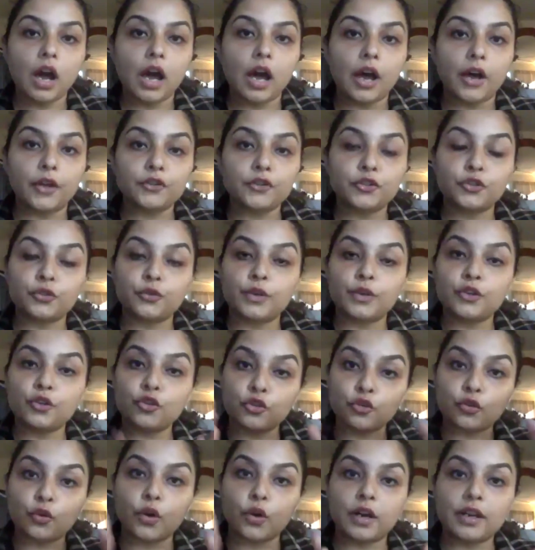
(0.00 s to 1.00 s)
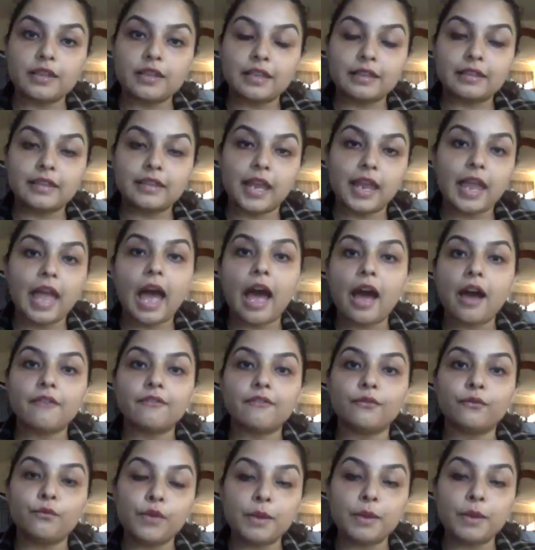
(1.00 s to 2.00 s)
to ensure that they
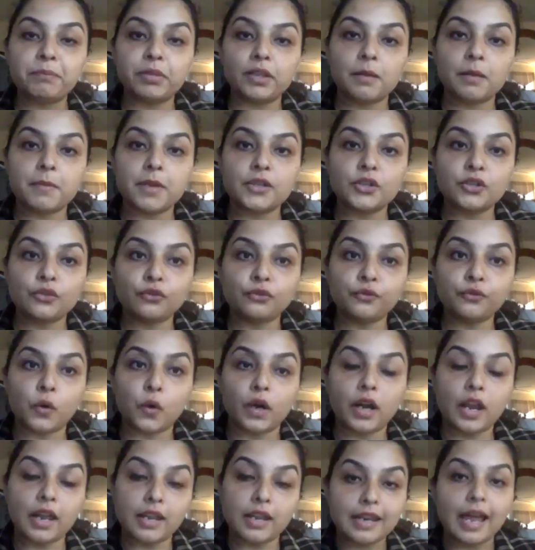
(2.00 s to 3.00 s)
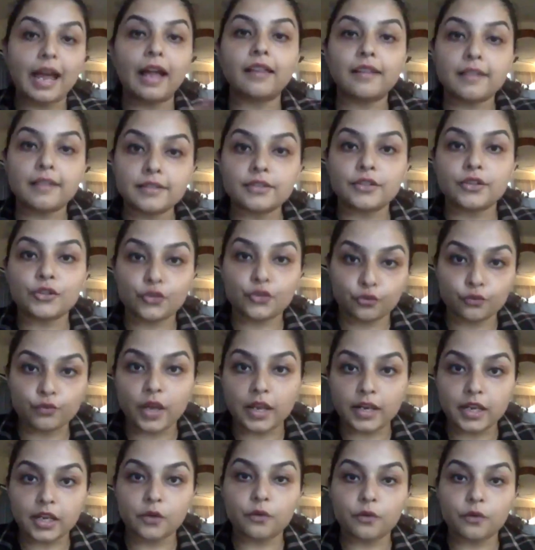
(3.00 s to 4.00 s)
have WIP limits for analysis
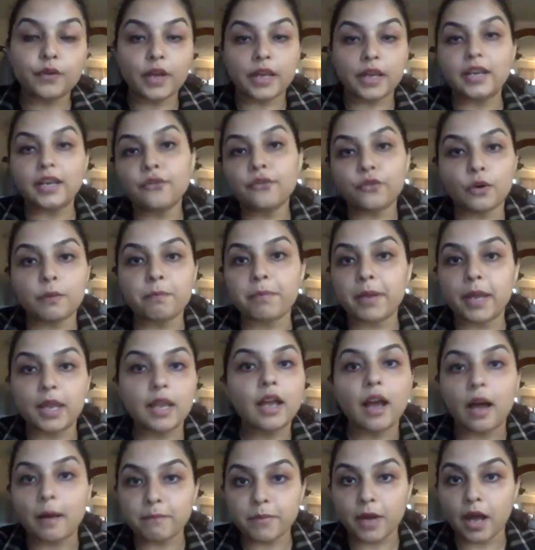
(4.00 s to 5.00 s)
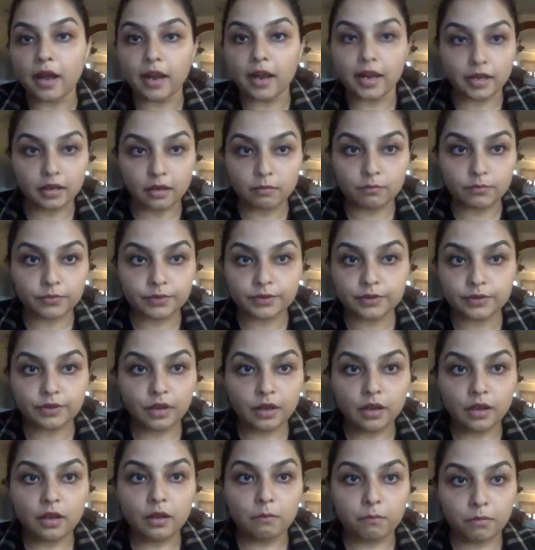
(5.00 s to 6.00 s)
ready or ready for pickup items
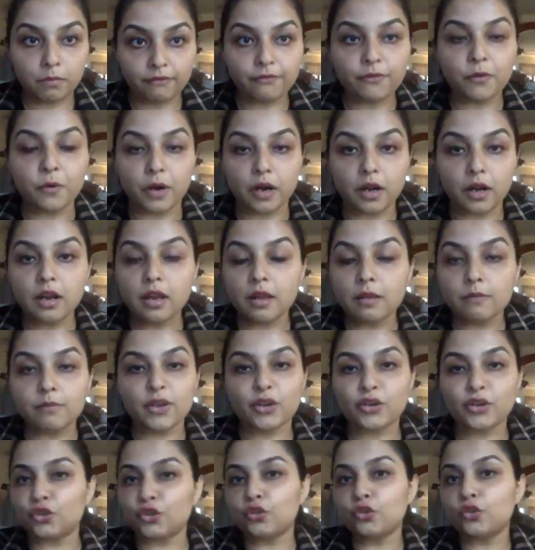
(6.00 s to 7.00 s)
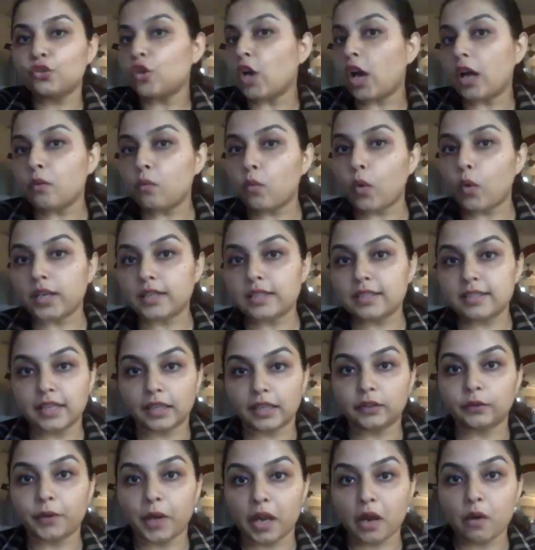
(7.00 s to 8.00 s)
before, because you do not want
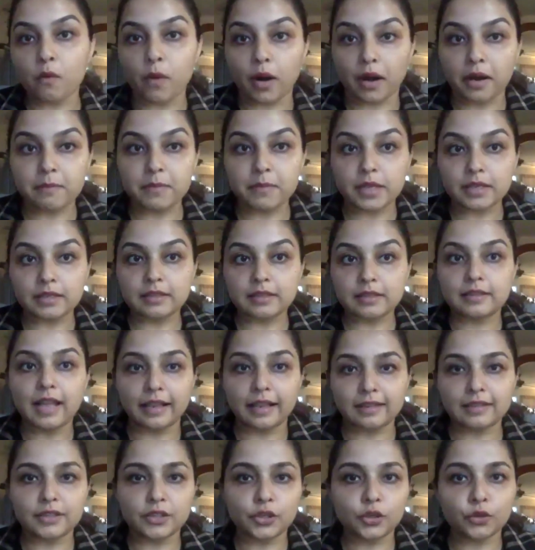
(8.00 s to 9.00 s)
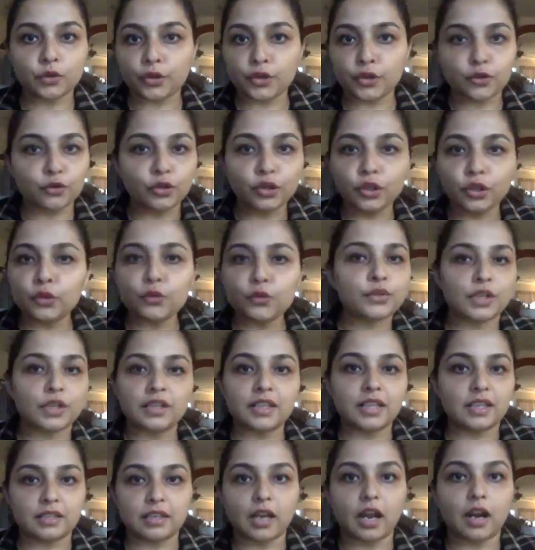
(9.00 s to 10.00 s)
stale requirements. That you're losing
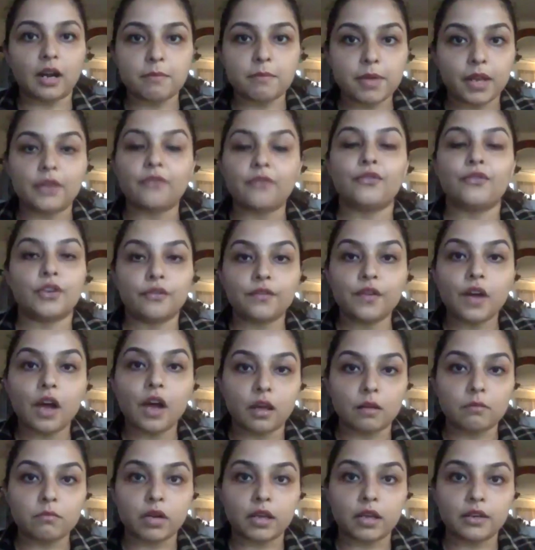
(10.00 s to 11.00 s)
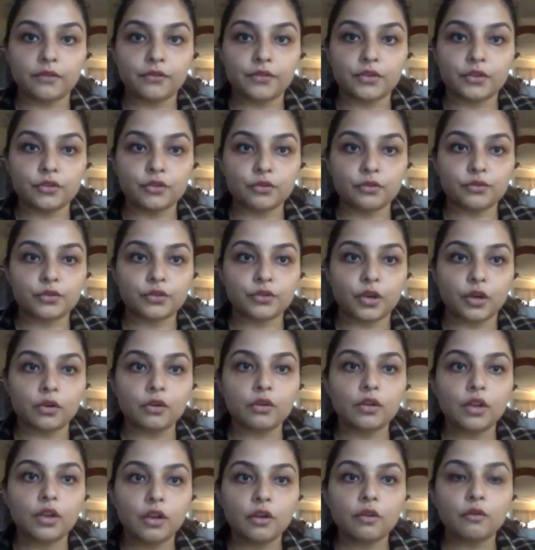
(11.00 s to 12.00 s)
the entire benefit of Kanban if you do so,
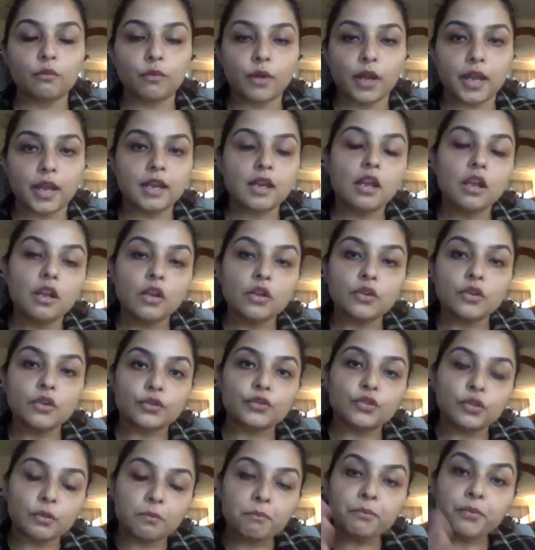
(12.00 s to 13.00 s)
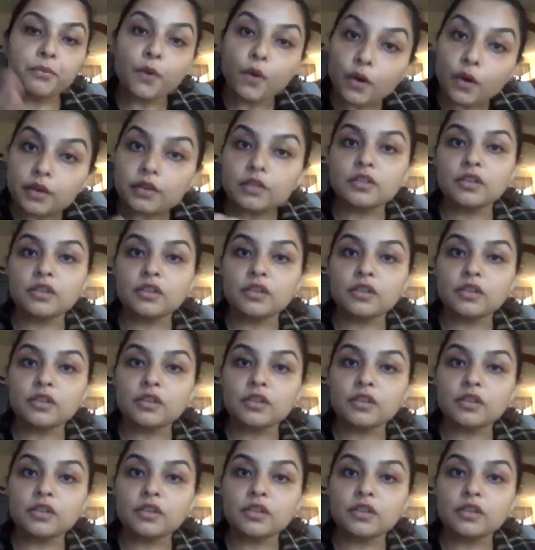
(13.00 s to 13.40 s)
right? So it's important to